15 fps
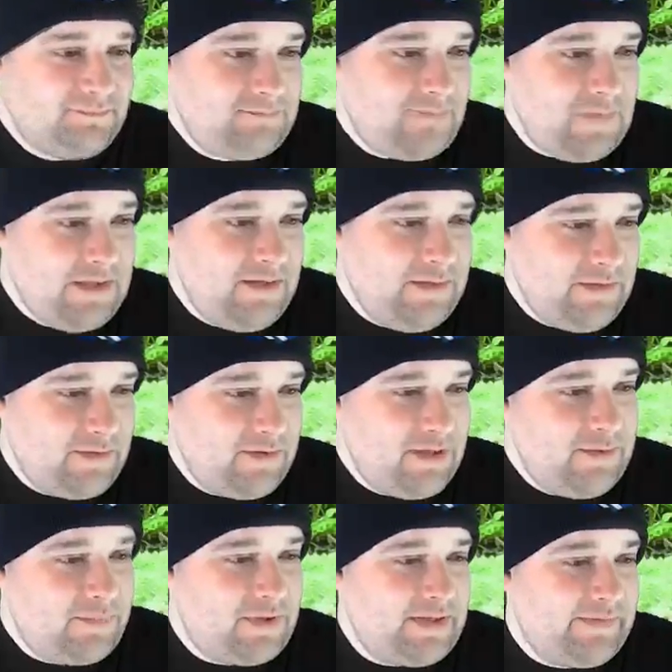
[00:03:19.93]
You have a great
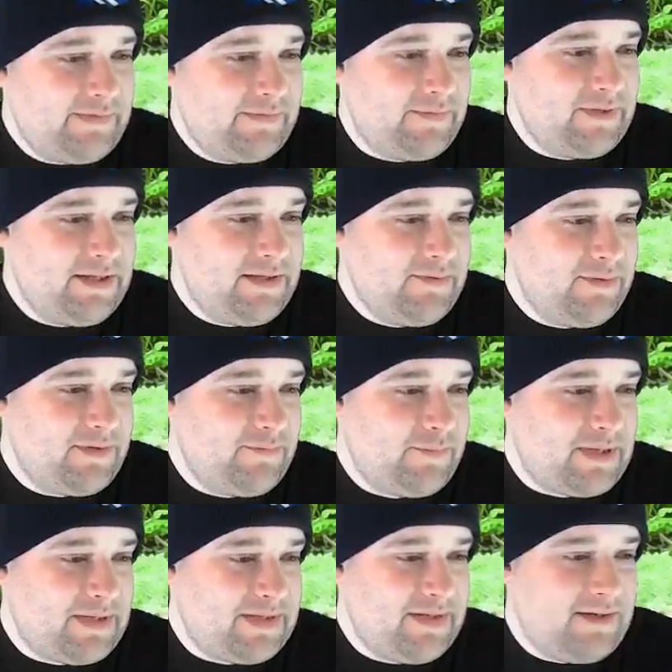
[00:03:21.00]
process for getting rid of
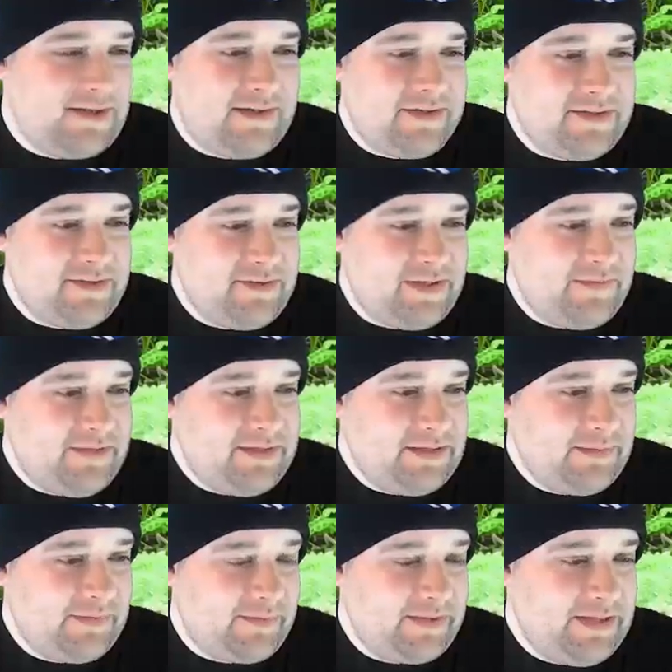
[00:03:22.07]
black hair algae. Do you have any
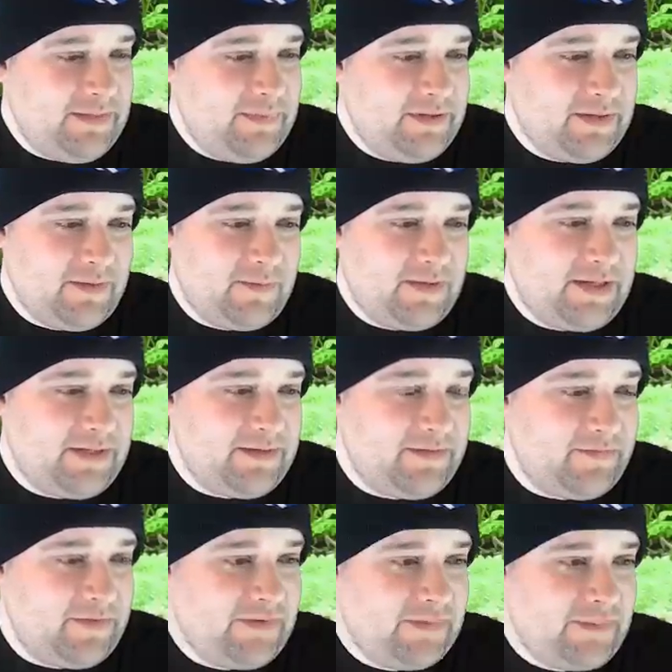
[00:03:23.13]
tips for keeping it away in the
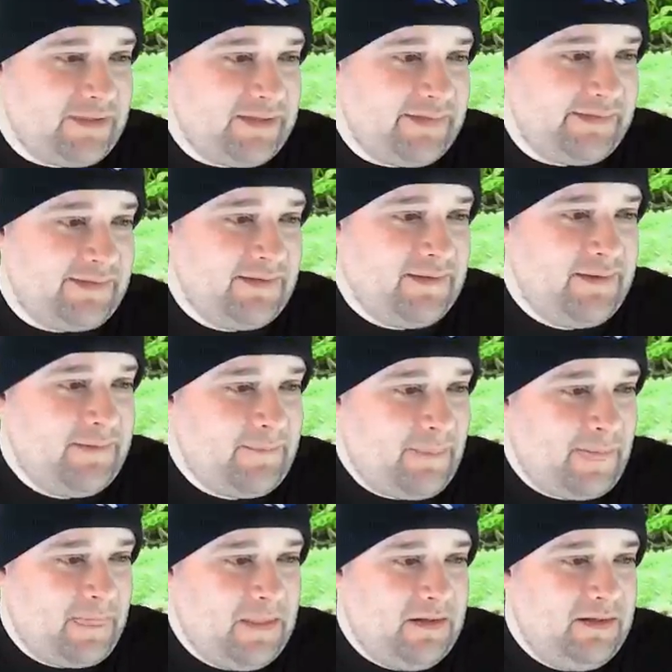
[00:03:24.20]
first place?
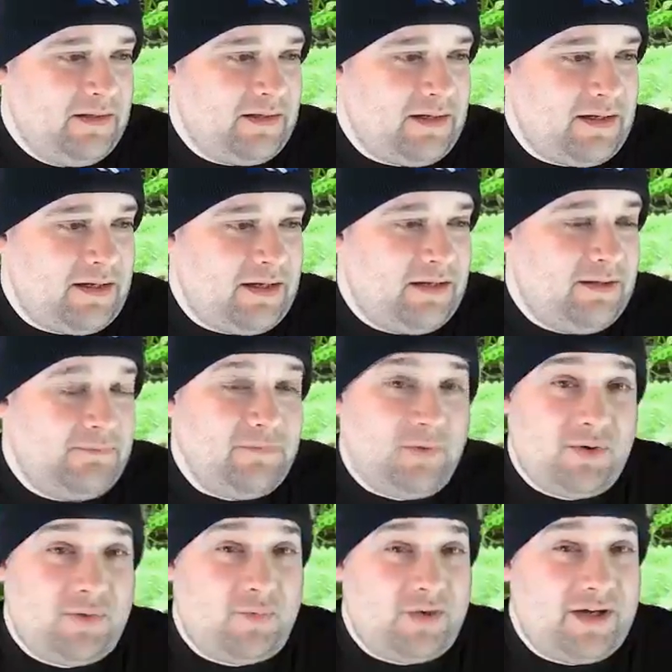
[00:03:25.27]

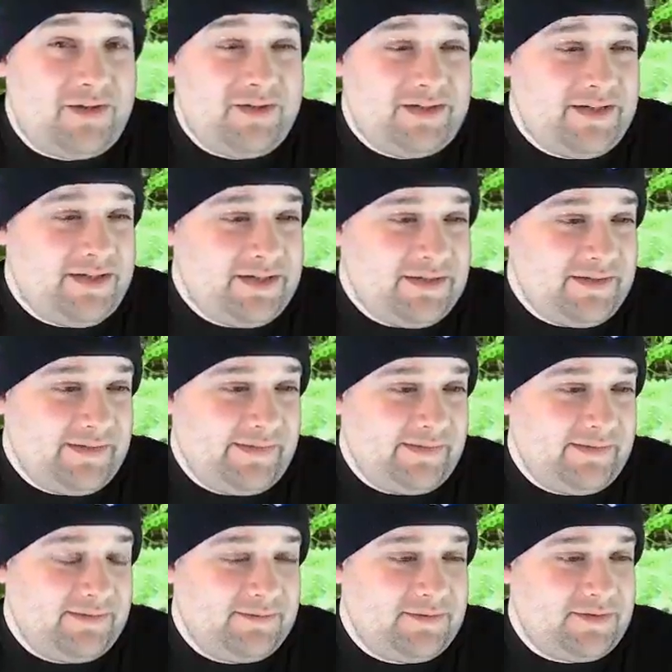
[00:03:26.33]
More water
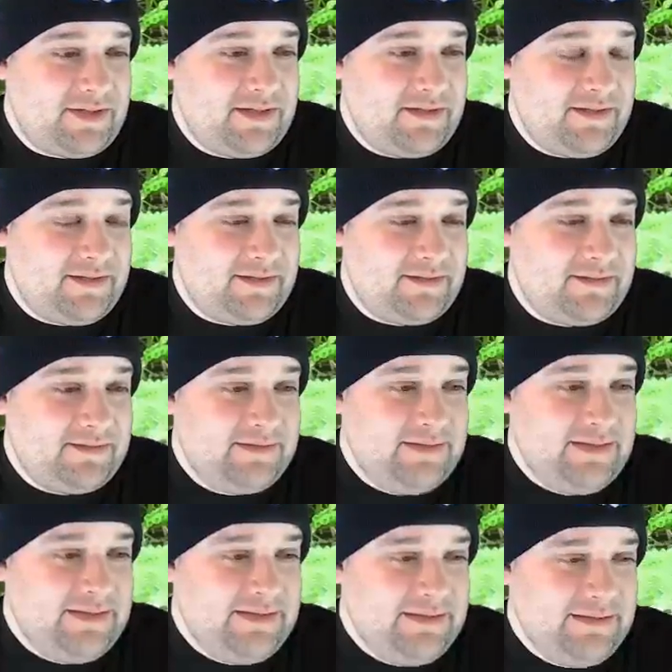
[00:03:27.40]
changes. Trying to
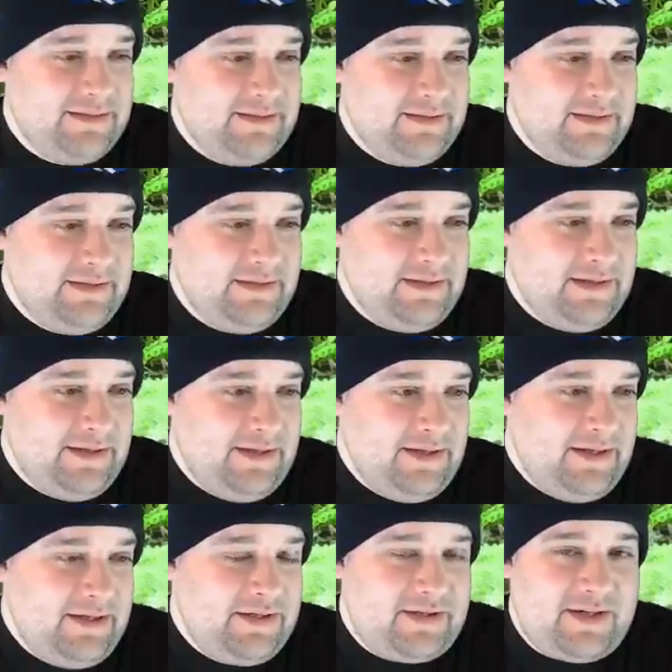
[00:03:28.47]

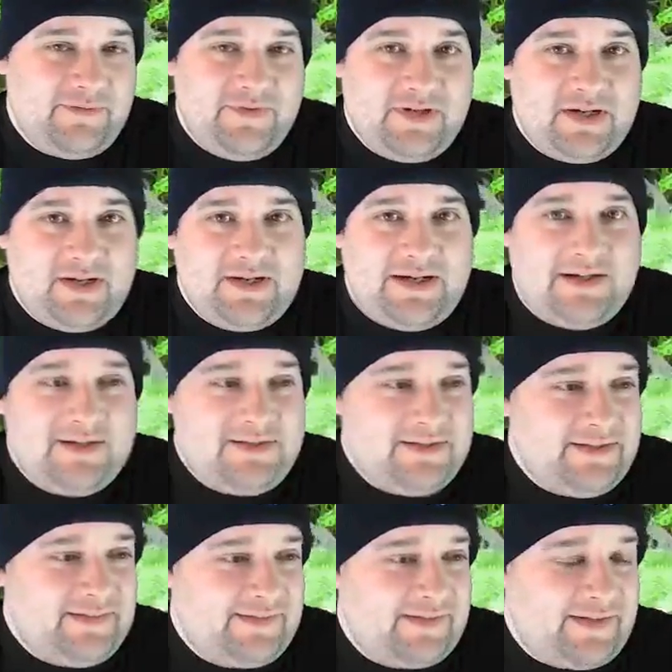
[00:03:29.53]
figure out algae
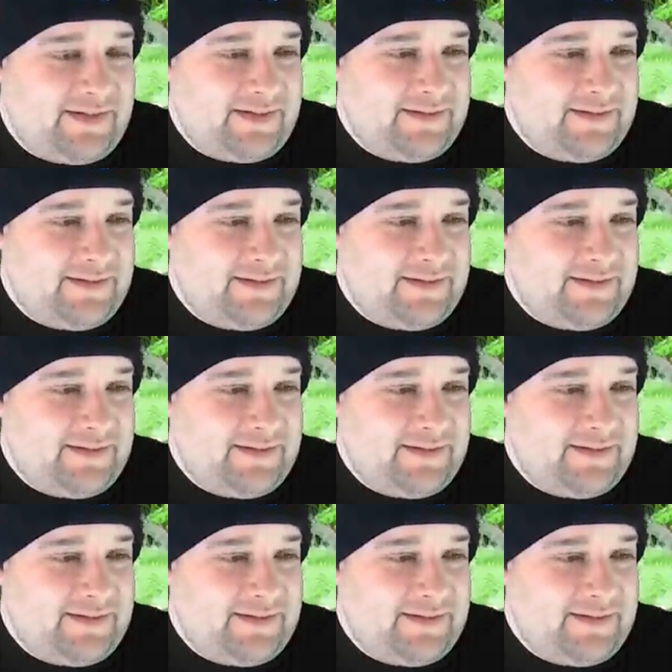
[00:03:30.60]
is like,